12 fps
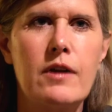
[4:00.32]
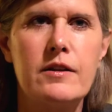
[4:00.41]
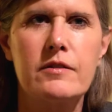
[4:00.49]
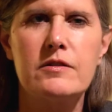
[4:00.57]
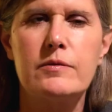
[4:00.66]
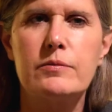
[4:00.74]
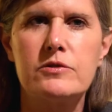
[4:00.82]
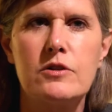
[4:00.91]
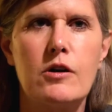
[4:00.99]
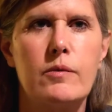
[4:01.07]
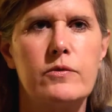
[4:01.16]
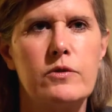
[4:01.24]
right next to people's
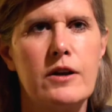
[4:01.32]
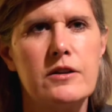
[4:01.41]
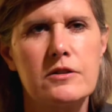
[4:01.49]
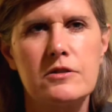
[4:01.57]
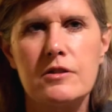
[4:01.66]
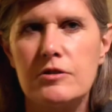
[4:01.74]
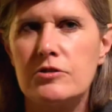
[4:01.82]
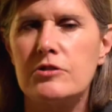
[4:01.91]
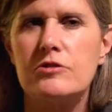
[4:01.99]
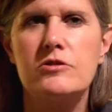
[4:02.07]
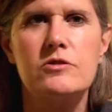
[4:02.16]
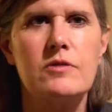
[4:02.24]
homes, right next to their
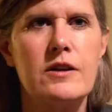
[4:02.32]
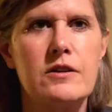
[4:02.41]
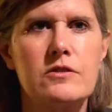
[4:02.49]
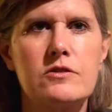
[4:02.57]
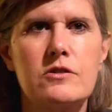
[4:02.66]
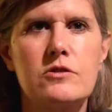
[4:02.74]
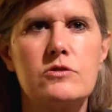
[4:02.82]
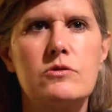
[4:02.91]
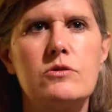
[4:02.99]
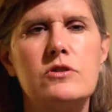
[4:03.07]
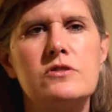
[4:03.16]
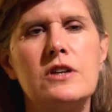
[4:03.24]
churches, right next to their
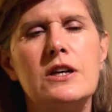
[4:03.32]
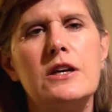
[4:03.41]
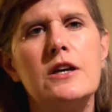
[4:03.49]
schools.